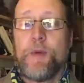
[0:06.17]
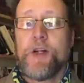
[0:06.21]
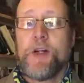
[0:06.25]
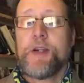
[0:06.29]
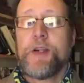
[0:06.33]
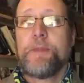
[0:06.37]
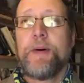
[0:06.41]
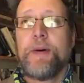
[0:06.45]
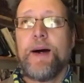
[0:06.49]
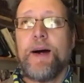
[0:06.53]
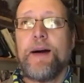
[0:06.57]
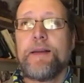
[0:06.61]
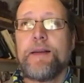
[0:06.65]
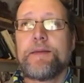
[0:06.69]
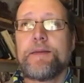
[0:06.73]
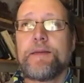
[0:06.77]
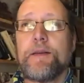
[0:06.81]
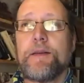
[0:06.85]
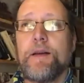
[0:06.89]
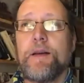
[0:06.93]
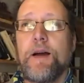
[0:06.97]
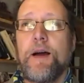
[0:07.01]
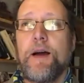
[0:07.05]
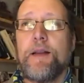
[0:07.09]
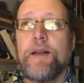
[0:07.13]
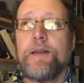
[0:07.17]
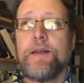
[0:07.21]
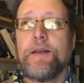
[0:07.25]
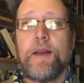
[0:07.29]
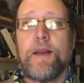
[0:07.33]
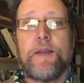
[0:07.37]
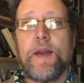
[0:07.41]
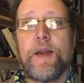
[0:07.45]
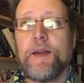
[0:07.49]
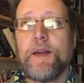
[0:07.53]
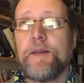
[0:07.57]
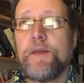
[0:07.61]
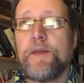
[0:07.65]
Pat, and
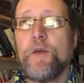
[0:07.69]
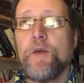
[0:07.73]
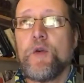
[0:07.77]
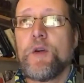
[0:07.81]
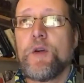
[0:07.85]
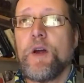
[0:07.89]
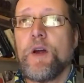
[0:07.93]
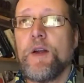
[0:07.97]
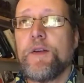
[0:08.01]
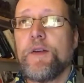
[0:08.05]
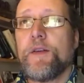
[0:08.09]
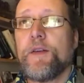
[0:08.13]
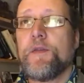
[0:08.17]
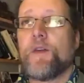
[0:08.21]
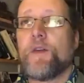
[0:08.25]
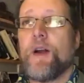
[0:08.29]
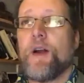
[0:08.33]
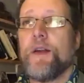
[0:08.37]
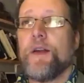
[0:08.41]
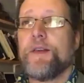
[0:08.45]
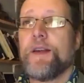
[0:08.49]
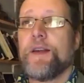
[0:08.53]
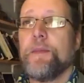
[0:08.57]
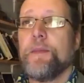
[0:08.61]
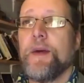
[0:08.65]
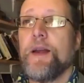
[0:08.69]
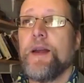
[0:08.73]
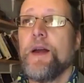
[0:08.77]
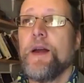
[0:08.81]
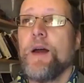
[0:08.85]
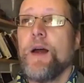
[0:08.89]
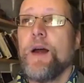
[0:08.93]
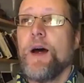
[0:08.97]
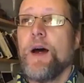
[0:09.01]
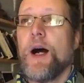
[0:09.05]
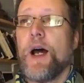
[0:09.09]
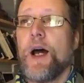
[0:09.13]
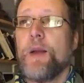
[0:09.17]
thanks to the organisers for asking me.
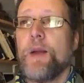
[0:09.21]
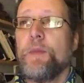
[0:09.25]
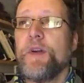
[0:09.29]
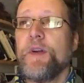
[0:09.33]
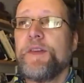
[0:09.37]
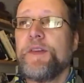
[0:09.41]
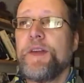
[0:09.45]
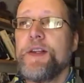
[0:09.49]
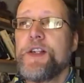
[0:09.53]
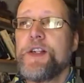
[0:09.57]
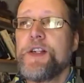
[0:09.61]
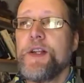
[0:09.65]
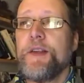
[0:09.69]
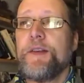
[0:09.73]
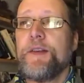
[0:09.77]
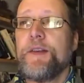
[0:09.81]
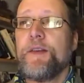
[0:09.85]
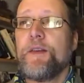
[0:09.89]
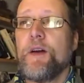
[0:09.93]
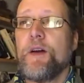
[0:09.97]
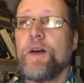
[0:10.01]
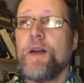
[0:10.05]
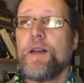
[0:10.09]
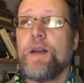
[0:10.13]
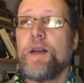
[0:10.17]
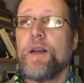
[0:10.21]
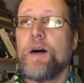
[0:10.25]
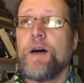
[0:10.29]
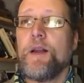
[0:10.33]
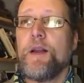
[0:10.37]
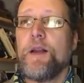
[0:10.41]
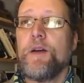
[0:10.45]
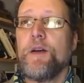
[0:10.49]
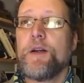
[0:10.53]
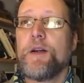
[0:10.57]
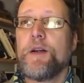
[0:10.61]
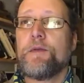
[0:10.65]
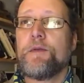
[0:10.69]
And I must say, just as I
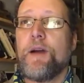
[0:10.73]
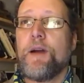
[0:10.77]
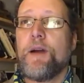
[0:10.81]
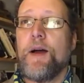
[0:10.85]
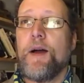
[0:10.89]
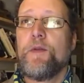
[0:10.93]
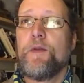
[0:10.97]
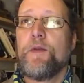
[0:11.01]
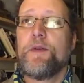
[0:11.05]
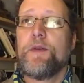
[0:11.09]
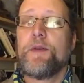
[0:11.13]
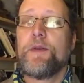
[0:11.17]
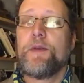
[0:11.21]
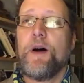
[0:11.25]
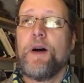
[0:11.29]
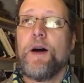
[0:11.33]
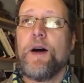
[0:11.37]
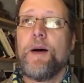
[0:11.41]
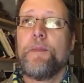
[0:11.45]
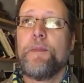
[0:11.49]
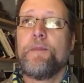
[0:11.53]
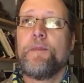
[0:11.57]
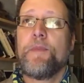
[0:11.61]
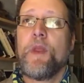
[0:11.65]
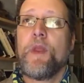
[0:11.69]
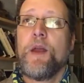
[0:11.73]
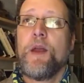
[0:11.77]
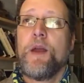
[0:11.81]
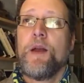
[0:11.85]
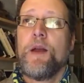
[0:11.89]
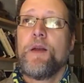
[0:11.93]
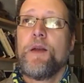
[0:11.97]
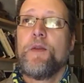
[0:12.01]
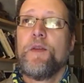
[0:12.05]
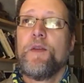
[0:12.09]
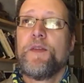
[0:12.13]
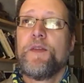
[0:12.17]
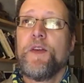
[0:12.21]
look around
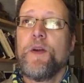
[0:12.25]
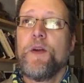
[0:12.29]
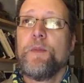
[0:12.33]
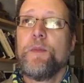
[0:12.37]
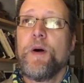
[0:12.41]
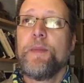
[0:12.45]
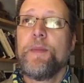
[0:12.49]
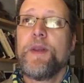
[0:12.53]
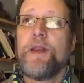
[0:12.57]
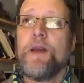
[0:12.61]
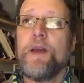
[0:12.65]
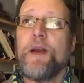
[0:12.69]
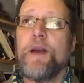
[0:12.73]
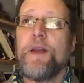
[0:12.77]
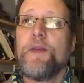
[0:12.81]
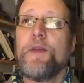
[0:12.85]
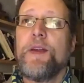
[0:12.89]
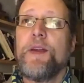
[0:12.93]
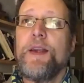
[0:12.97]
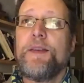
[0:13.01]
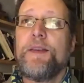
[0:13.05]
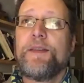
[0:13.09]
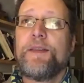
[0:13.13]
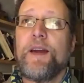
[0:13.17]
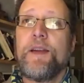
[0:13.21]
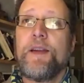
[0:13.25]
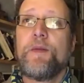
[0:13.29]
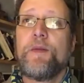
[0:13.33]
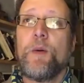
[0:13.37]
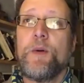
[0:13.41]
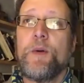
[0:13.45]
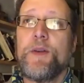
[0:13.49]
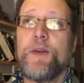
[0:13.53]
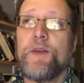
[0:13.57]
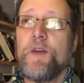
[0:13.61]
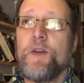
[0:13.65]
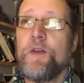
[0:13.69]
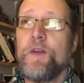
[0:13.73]
the Zoom, I mean, these days when we
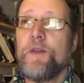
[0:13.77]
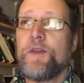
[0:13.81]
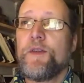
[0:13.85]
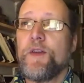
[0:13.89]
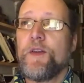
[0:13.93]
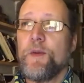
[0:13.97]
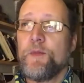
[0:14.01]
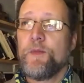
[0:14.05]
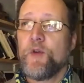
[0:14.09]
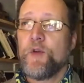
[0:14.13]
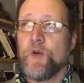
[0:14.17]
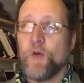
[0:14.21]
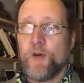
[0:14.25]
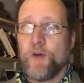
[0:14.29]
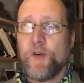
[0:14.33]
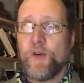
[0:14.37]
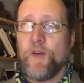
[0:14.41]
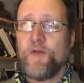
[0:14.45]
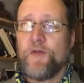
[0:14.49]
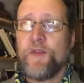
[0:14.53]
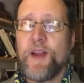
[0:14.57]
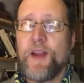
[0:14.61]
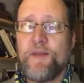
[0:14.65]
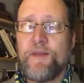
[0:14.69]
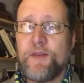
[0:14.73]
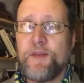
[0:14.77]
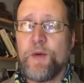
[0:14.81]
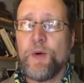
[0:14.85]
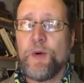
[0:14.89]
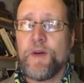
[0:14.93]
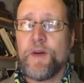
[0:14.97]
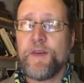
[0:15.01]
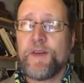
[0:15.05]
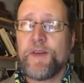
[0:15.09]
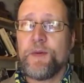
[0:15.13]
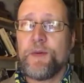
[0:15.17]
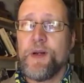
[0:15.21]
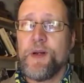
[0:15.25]
do Zoom talks, often everyone
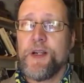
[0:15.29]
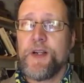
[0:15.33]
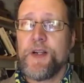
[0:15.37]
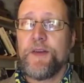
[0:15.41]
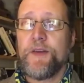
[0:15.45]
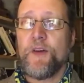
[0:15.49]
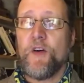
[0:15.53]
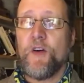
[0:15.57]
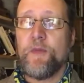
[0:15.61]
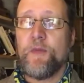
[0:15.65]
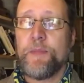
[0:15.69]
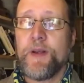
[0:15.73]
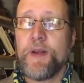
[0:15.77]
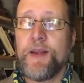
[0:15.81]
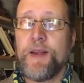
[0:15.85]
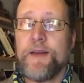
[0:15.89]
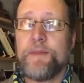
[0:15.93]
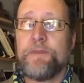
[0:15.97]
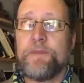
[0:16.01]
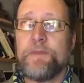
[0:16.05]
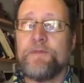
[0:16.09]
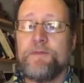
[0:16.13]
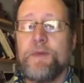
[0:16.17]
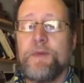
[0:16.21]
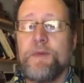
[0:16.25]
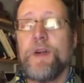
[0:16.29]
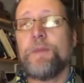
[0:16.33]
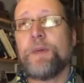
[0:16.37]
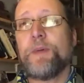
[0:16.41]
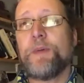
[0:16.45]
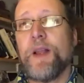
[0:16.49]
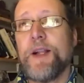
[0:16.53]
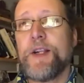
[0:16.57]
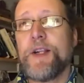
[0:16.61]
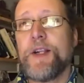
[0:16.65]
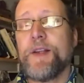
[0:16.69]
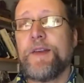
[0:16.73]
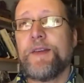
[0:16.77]
switches off, but it's a real
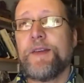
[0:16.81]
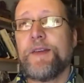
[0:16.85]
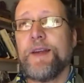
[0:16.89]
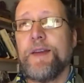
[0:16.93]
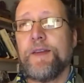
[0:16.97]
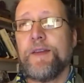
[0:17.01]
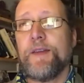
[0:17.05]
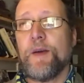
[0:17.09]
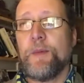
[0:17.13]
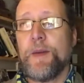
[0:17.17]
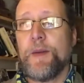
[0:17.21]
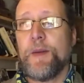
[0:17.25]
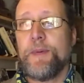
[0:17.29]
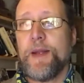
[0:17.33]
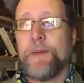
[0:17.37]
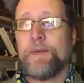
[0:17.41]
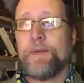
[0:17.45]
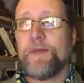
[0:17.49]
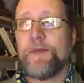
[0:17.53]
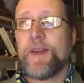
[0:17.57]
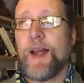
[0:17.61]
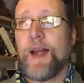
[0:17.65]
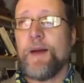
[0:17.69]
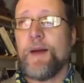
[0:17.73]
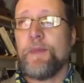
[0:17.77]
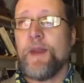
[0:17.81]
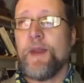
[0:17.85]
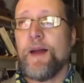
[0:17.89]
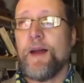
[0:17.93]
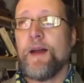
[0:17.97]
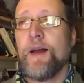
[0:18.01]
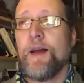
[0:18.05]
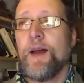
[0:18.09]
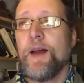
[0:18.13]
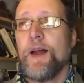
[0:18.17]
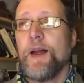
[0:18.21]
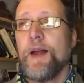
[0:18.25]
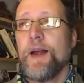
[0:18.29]
pleasure to see so many people kept their
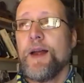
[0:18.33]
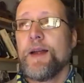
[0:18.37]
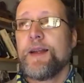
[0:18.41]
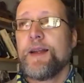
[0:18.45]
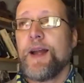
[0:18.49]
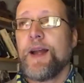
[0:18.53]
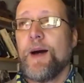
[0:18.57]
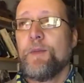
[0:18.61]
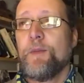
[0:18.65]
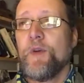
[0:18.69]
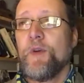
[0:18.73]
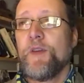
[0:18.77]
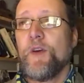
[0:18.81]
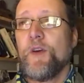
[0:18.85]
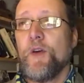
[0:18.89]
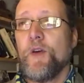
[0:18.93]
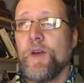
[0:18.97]
cameras on.